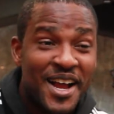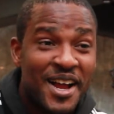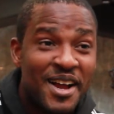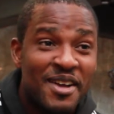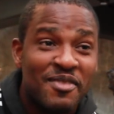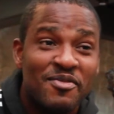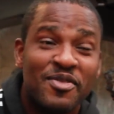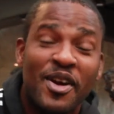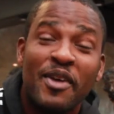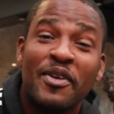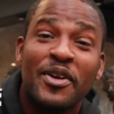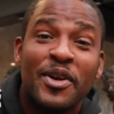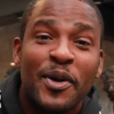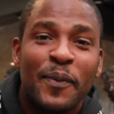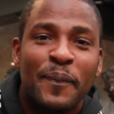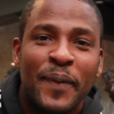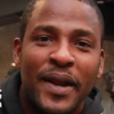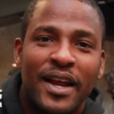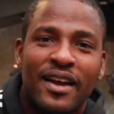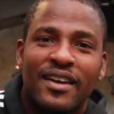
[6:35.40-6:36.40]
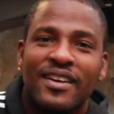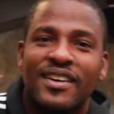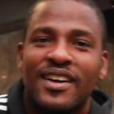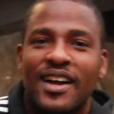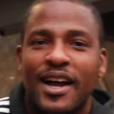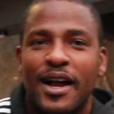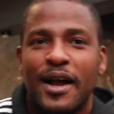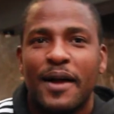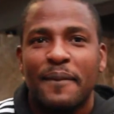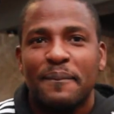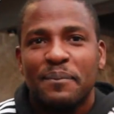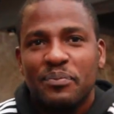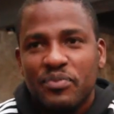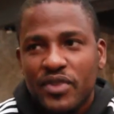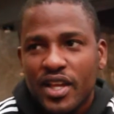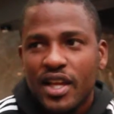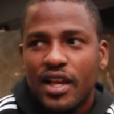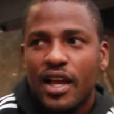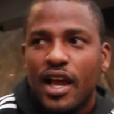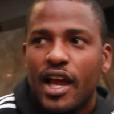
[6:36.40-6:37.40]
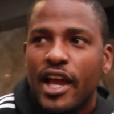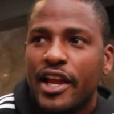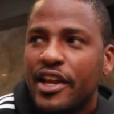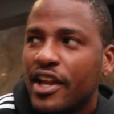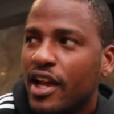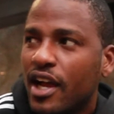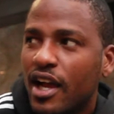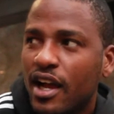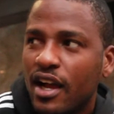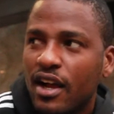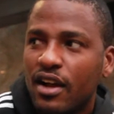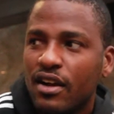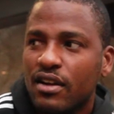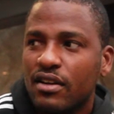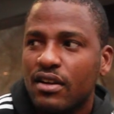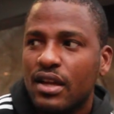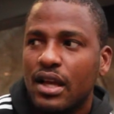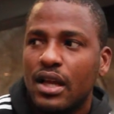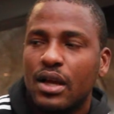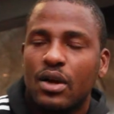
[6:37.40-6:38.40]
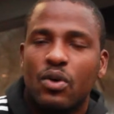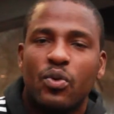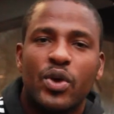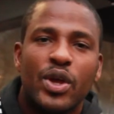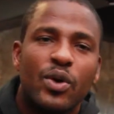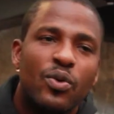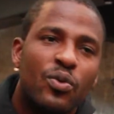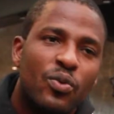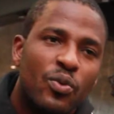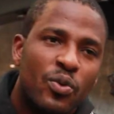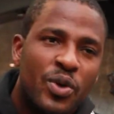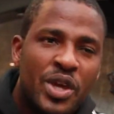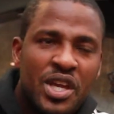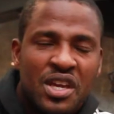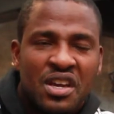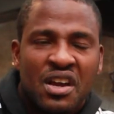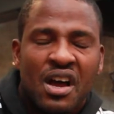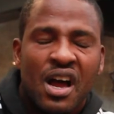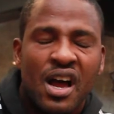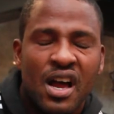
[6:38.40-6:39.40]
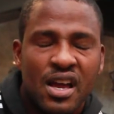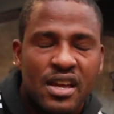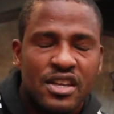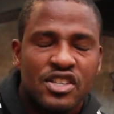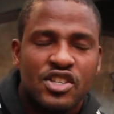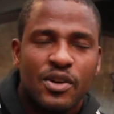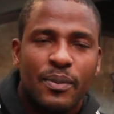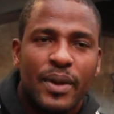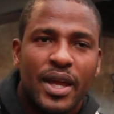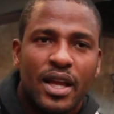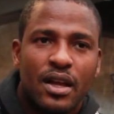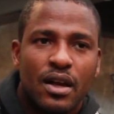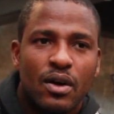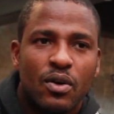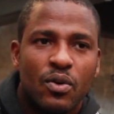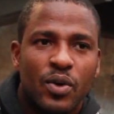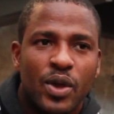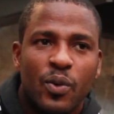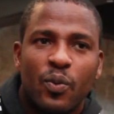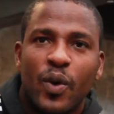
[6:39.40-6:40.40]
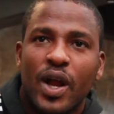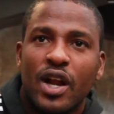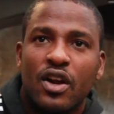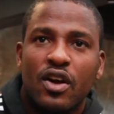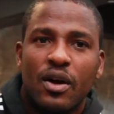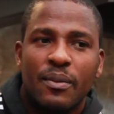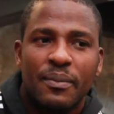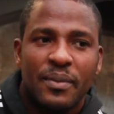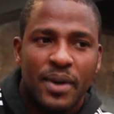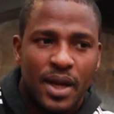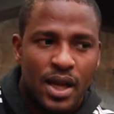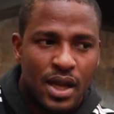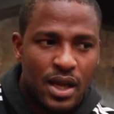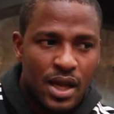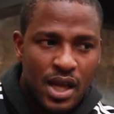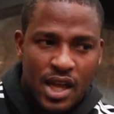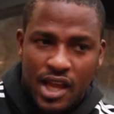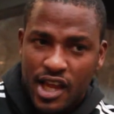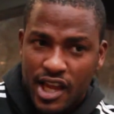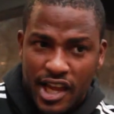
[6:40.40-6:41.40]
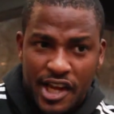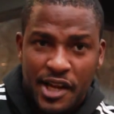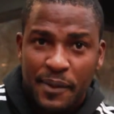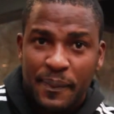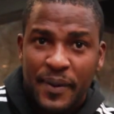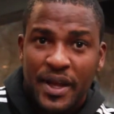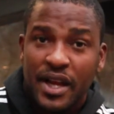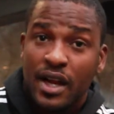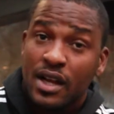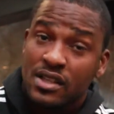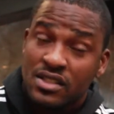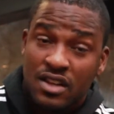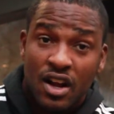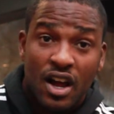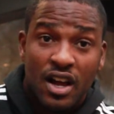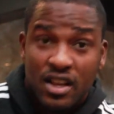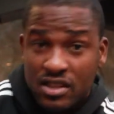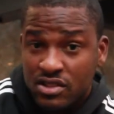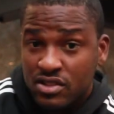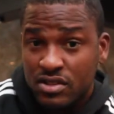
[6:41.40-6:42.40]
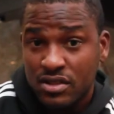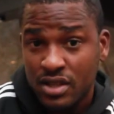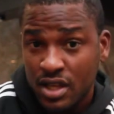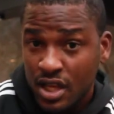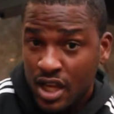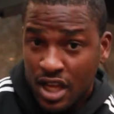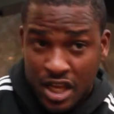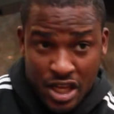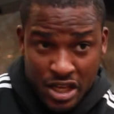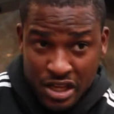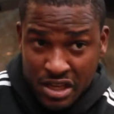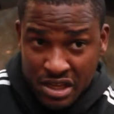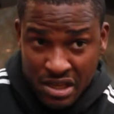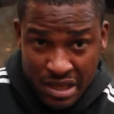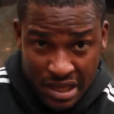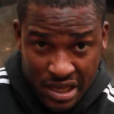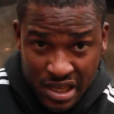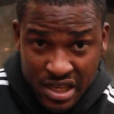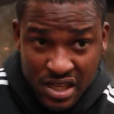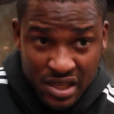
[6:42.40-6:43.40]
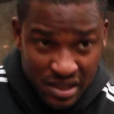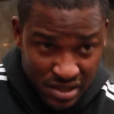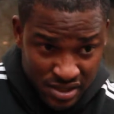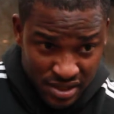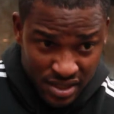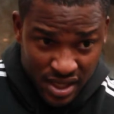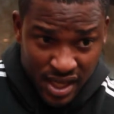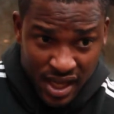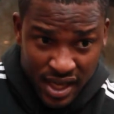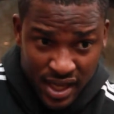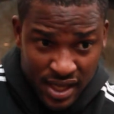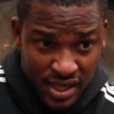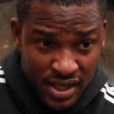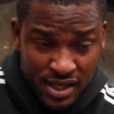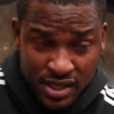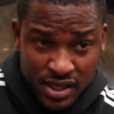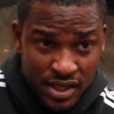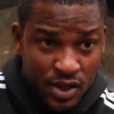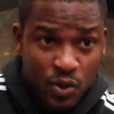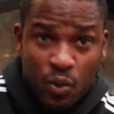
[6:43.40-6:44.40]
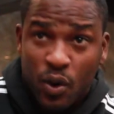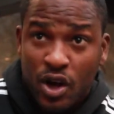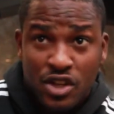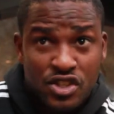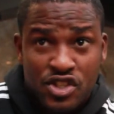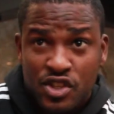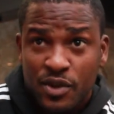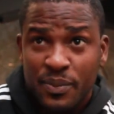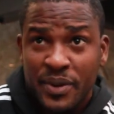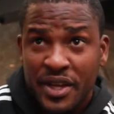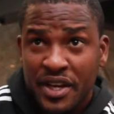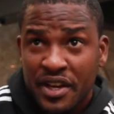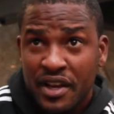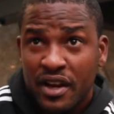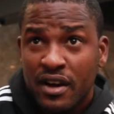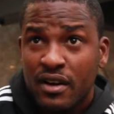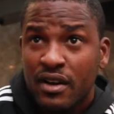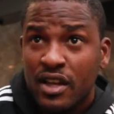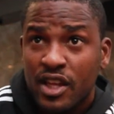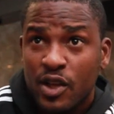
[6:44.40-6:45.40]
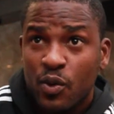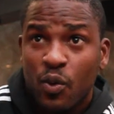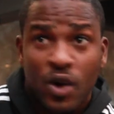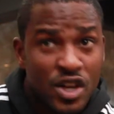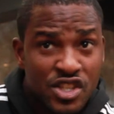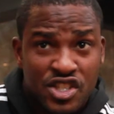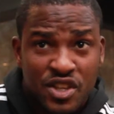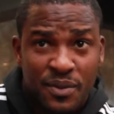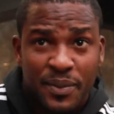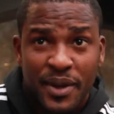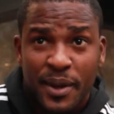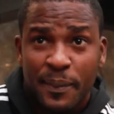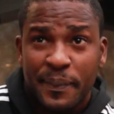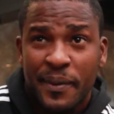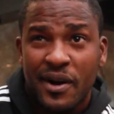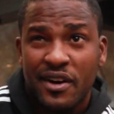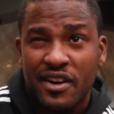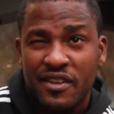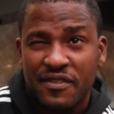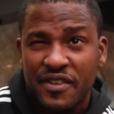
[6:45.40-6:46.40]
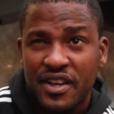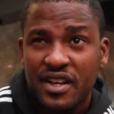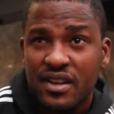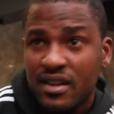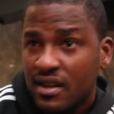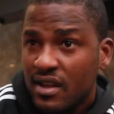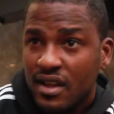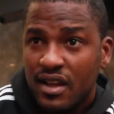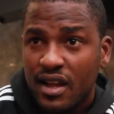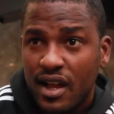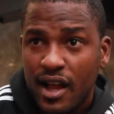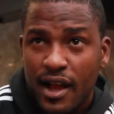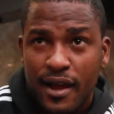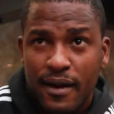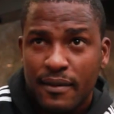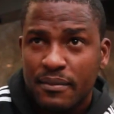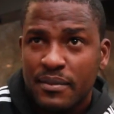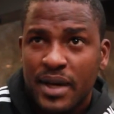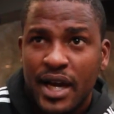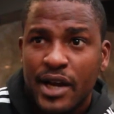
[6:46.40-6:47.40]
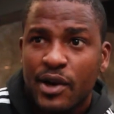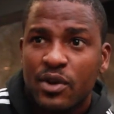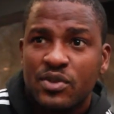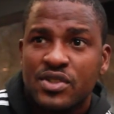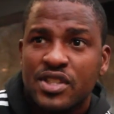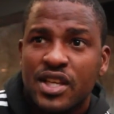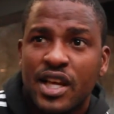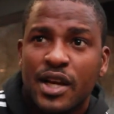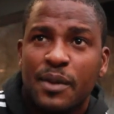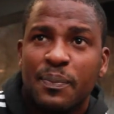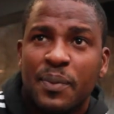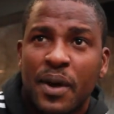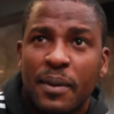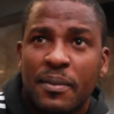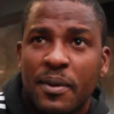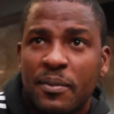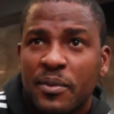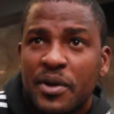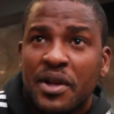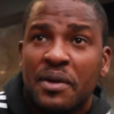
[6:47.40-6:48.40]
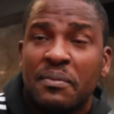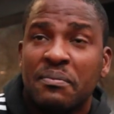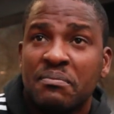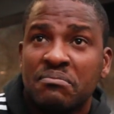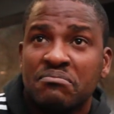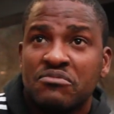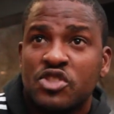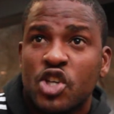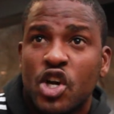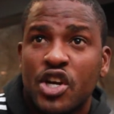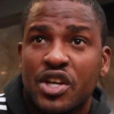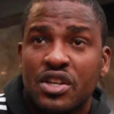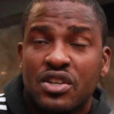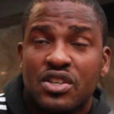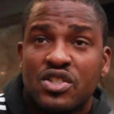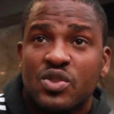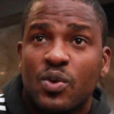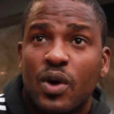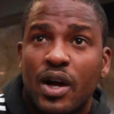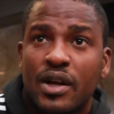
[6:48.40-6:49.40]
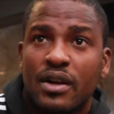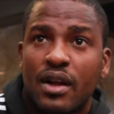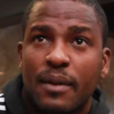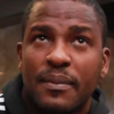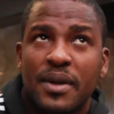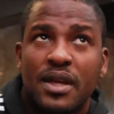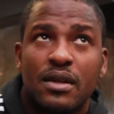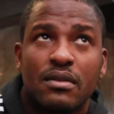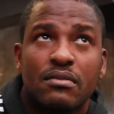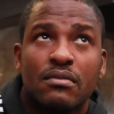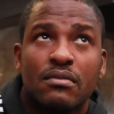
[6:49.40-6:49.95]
a very good player. Um, and uh, we, we uh, in Jamaica, we welcome uh, any player as long as he, is, uh, he wants to be there, he wants to be a part of it. Um, I don't see any problem with him joining the squad. I mean,